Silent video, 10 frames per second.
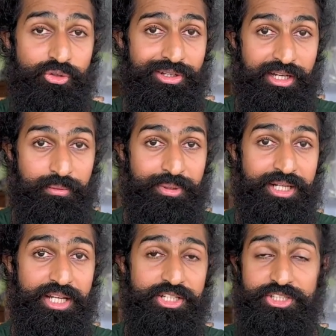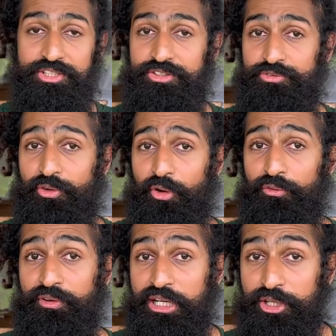recommendations for
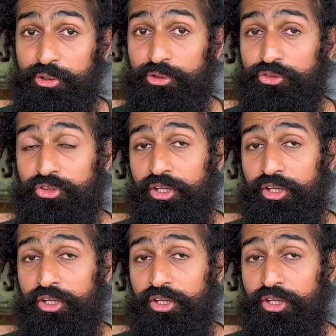videos